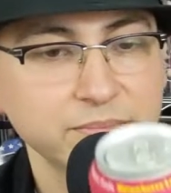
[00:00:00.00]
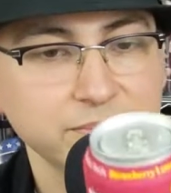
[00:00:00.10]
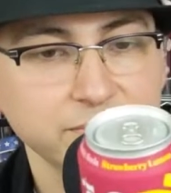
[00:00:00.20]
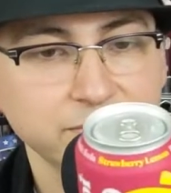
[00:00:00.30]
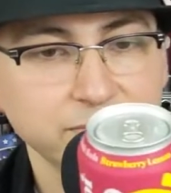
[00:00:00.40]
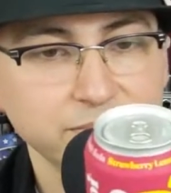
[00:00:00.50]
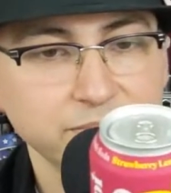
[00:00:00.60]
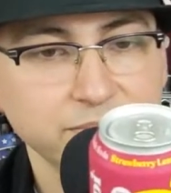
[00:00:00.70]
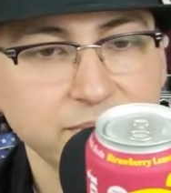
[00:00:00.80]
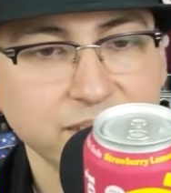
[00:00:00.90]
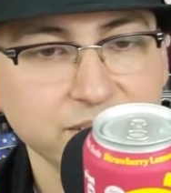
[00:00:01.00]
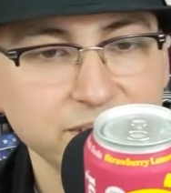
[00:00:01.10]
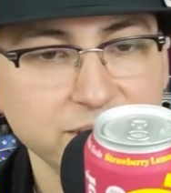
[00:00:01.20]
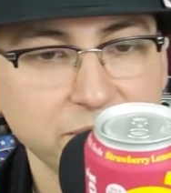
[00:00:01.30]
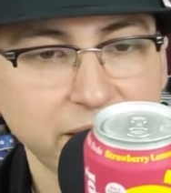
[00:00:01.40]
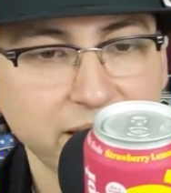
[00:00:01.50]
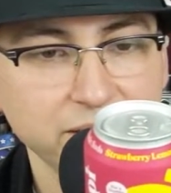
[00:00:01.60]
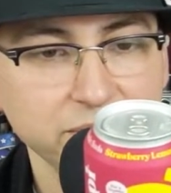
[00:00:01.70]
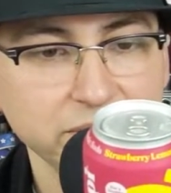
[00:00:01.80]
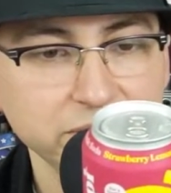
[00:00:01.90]

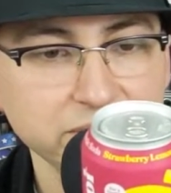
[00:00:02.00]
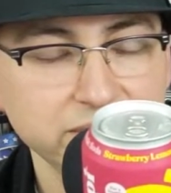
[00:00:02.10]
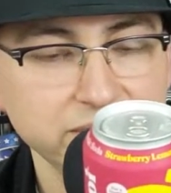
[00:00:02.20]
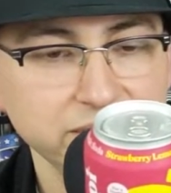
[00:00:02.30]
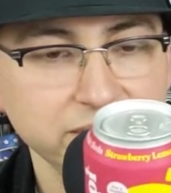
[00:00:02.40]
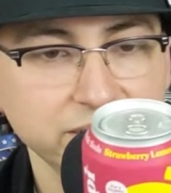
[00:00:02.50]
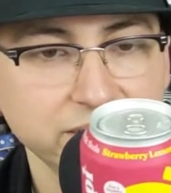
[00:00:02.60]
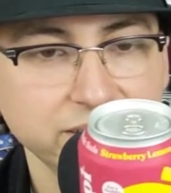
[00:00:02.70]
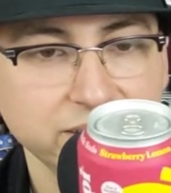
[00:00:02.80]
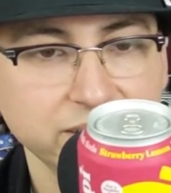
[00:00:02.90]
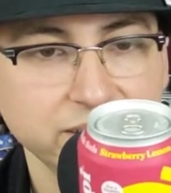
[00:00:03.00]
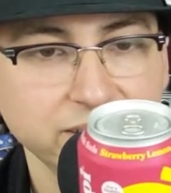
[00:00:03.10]
No words are spoken by the person on screen.